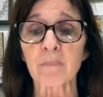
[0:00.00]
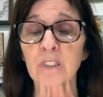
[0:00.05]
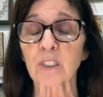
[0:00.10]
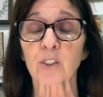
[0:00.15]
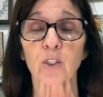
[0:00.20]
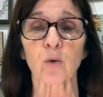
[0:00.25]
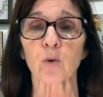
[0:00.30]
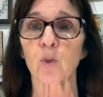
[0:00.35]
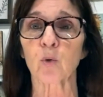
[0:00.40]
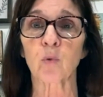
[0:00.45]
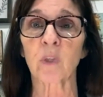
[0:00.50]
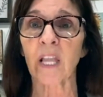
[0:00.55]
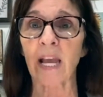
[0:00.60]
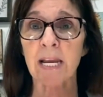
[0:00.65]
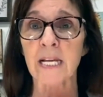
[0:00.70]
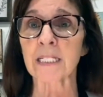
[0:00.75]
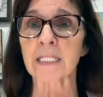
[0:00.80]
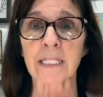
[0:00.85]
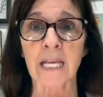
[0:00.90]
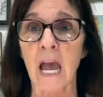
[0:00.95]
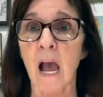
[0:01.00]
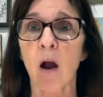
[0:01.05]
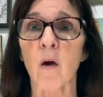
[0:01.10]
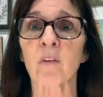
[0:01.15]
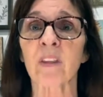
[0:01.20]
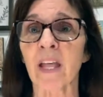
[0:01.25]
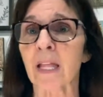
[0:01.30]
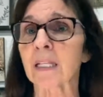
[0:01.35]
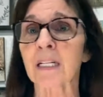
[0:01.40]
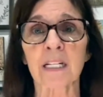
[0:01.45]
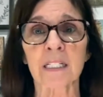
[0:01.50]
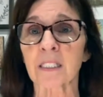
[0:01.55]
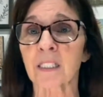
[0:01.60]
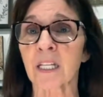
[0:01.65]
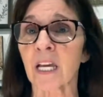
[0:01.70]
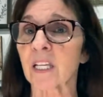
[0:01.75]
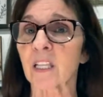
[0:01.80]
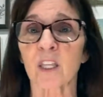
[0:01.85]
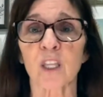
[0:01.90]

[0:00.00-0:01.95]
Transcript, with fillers: so you lay it down and it's like